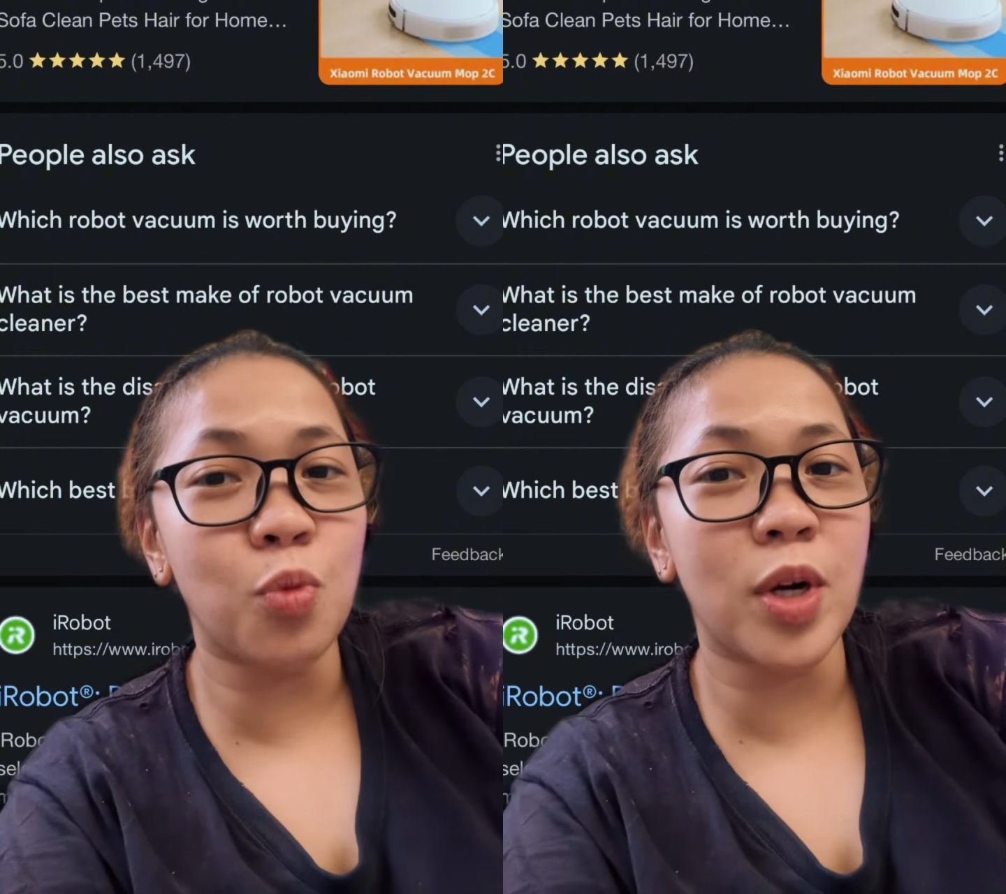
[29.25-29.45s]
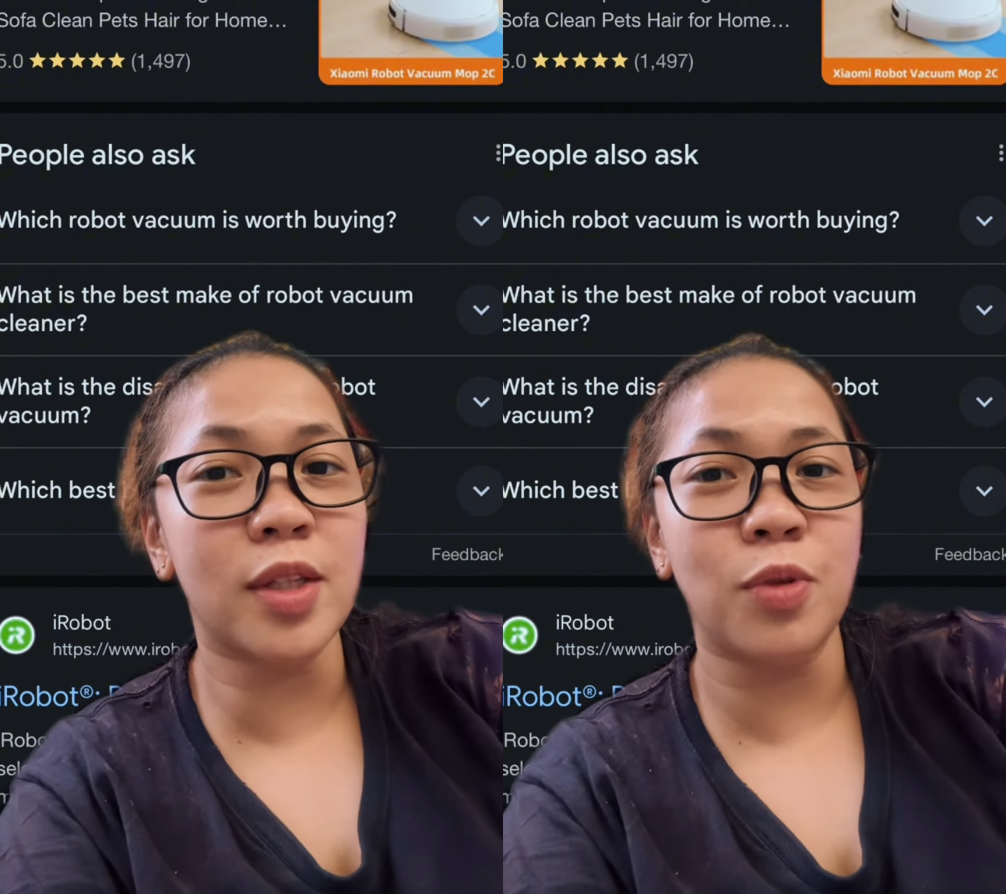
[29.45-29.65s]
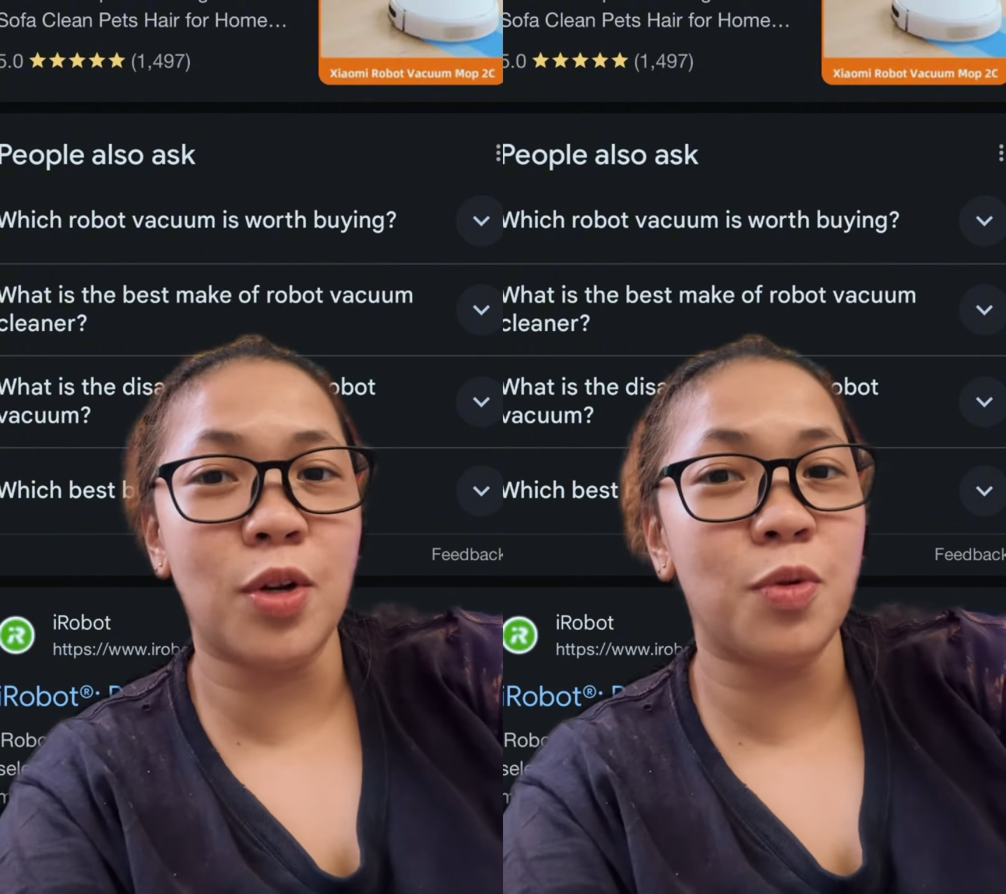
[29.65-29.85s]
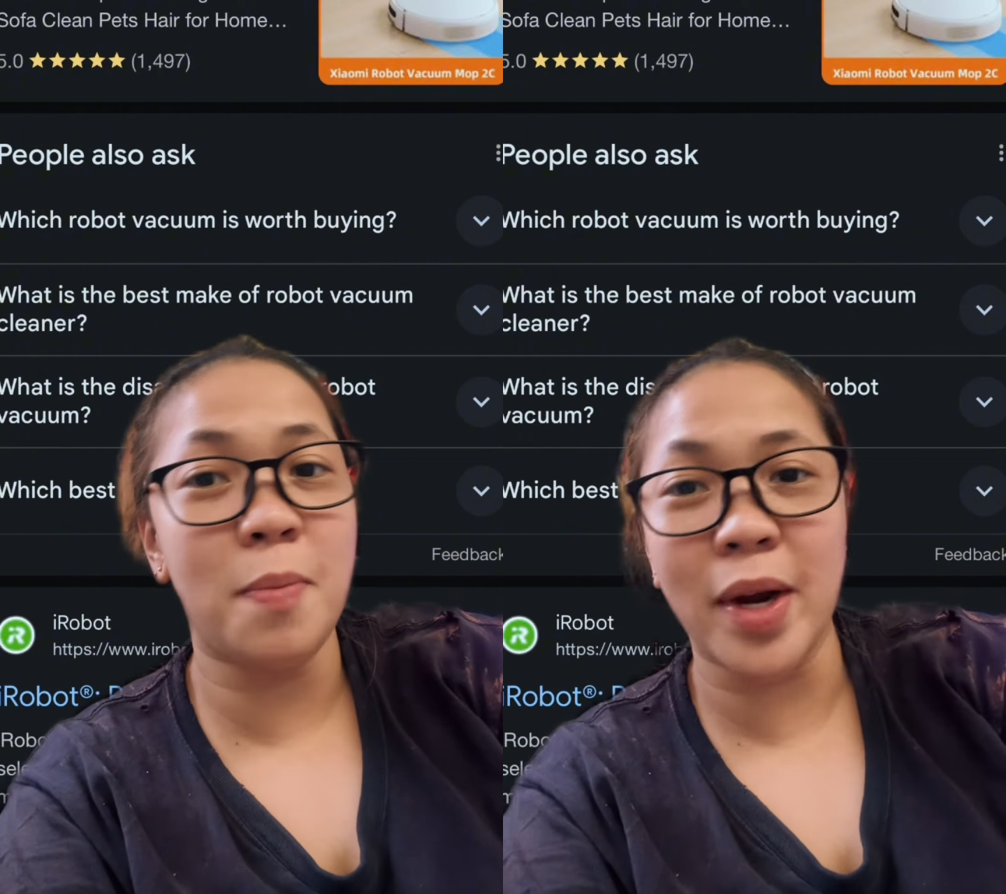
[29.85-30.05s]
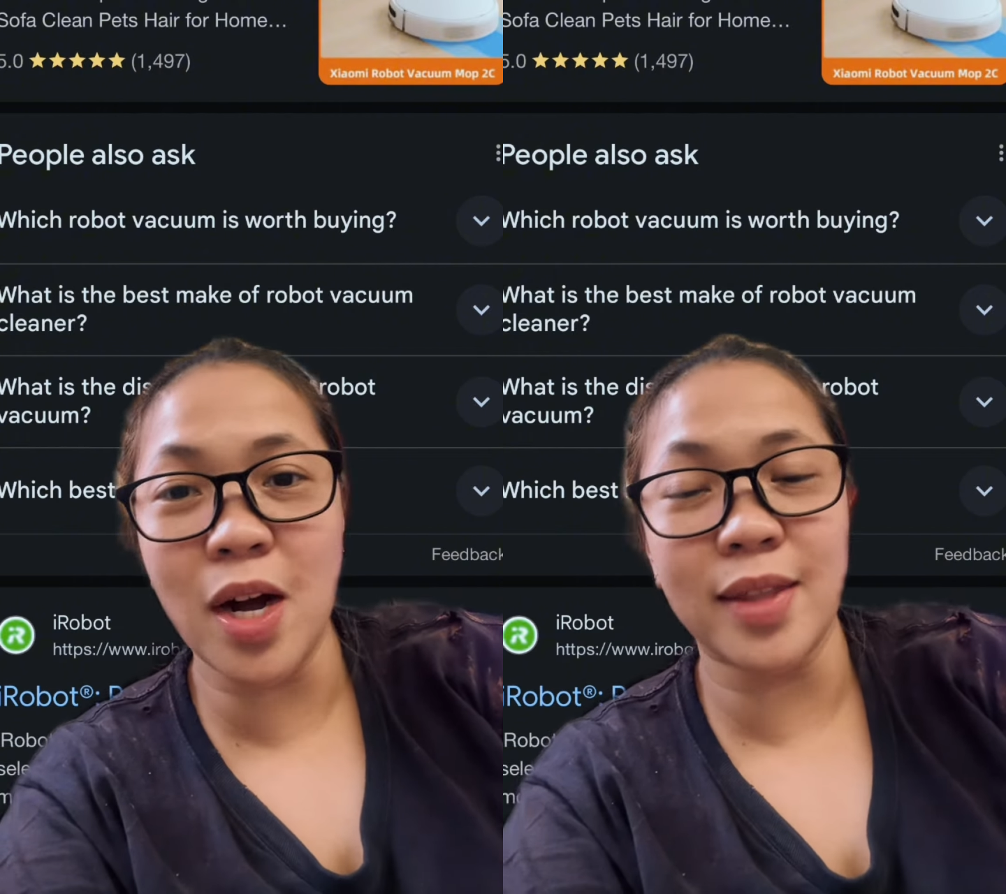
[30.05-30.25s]
what to include in
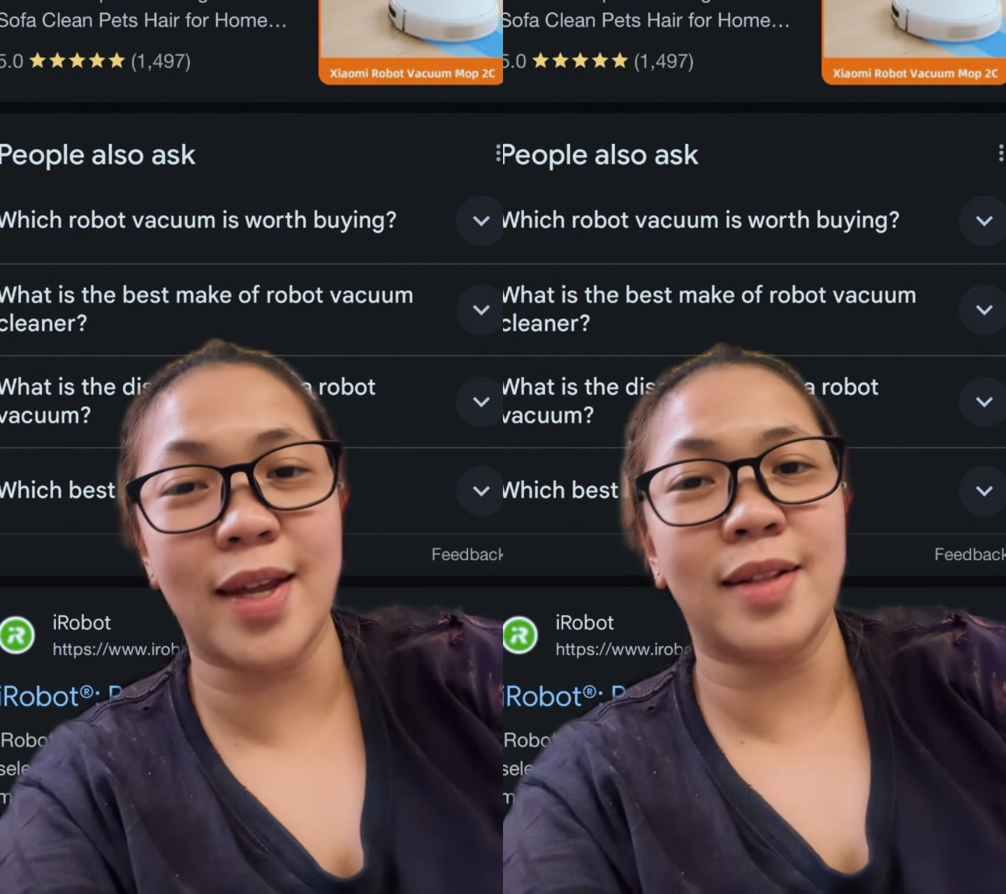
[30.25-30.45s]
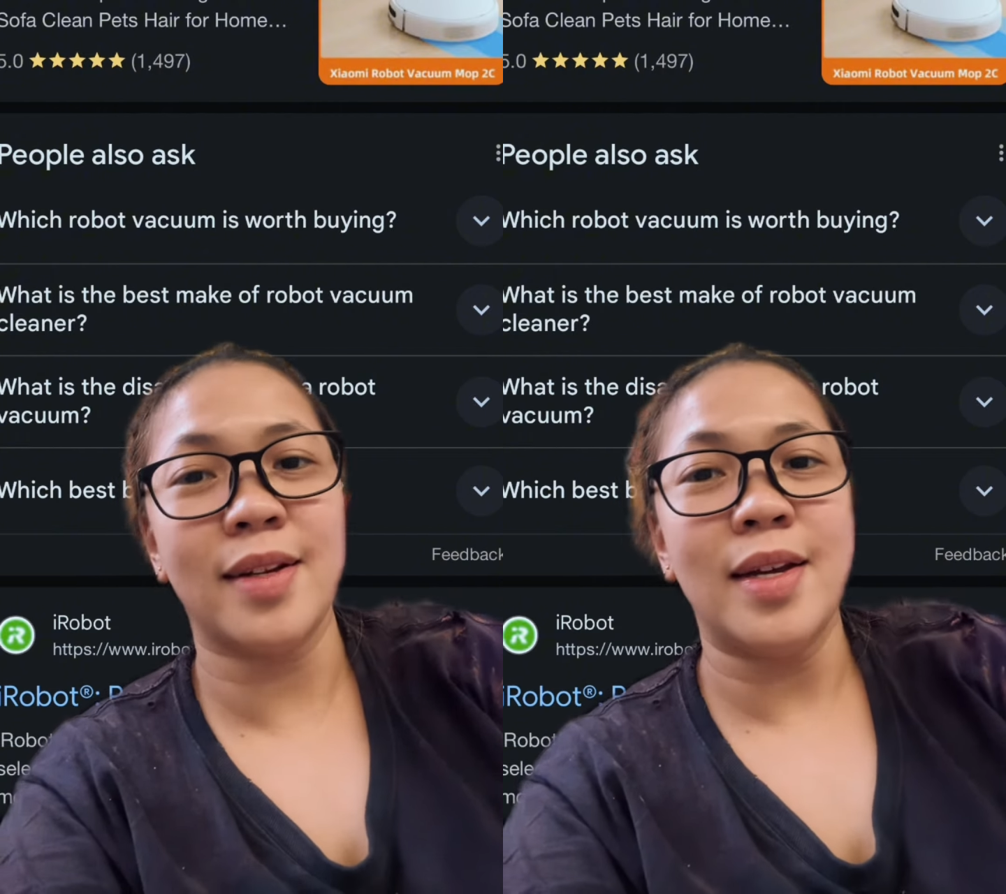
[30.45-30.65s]
my content.